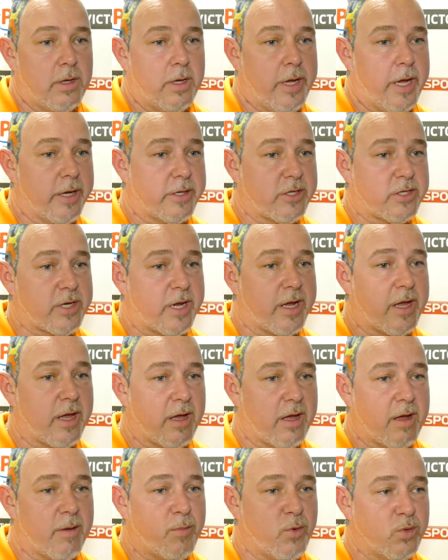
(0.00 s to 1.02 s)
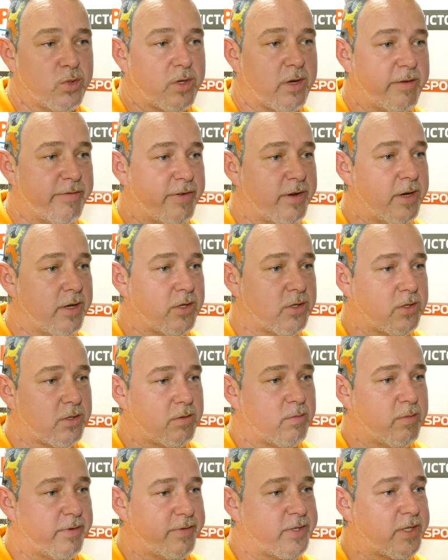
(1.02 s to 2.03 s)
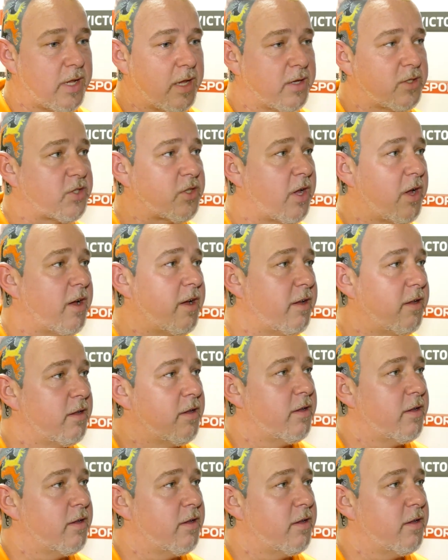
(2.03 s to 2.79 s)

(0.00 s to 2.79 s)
he had to take a bullseye finish with his last start.